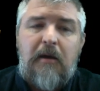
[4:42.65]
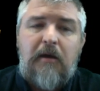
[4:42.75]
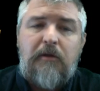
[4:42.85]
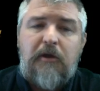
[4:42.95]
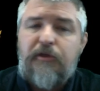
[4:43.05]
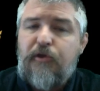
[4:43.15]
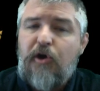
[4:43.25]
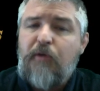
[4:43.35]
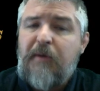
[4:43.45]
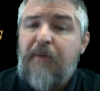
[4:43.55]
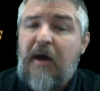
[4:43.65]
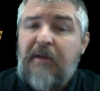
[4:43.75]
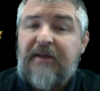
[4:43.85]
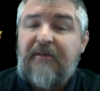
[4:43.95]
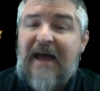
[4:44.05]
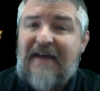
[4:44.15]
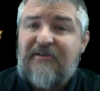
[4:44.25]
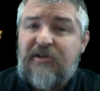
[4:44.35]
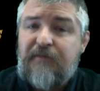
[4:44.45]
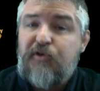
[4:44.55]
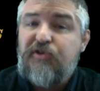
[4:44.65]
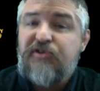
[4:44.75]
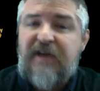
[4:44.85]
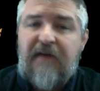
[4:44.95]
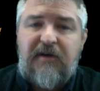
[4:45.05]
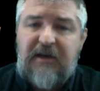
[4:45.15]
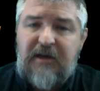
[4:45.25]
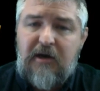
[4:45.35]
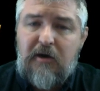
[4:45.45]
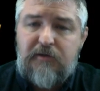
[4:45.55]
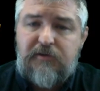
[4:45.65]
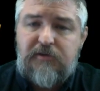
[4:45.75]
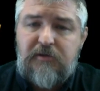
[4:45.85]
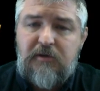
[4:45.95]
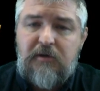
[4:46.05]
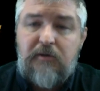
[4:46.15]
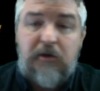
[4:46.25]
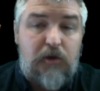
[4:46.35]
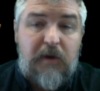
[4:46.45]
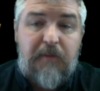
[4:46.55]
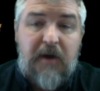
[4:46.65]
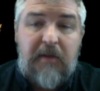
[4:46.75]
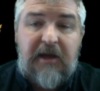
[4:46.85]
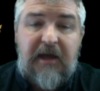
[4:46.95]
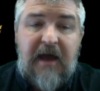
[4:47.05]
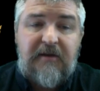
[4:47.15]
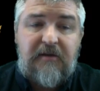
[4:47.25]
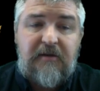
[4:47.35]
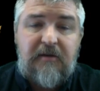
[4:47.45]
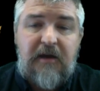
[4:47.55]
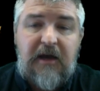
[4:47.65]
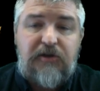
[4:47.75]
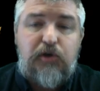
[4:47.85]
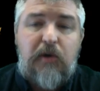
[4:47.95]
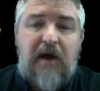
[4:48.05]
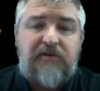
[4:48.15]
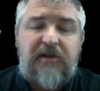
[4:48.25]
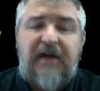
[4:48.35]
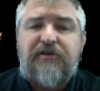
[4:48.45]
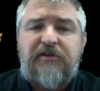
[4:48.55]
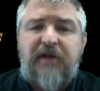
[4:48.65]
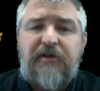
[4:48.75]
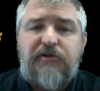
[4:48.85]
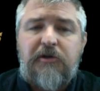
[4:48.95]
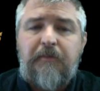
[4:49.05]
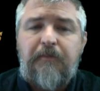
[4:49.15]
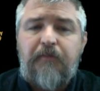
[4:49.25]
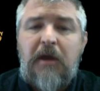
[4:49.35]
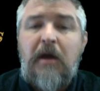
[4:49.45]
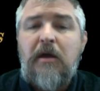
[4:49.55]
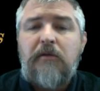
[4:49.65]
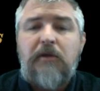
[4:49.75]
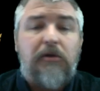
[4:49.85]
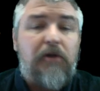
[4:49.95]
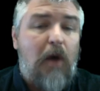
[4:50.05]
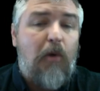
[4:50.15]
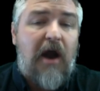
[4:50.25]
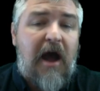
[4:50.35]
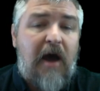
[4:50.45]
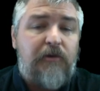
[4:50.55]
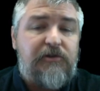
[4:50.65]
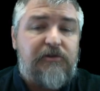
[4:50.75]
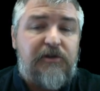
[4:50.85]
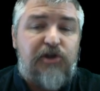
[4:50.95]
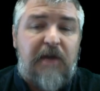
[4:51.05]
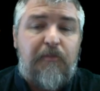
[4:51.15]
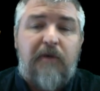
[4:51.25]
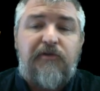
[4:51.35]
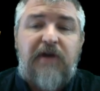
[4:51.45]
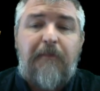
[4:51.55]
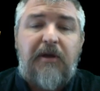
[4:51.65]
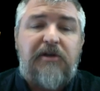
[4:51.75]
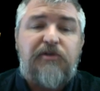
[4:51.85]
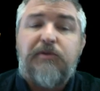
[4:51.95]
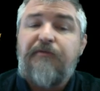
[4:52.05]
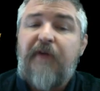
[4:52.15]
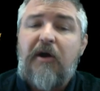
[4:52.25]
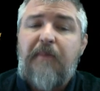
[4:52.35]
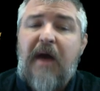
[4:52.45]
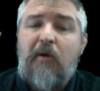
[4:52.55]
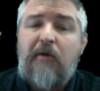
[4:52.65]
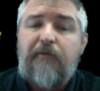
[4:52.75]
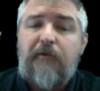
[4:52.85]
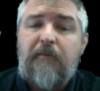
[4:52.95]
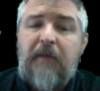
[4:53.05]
The Third Republic lasted for 70 years. The new republic had a two-house legislature. The lower house, the Chamber of Deputies, was very powerful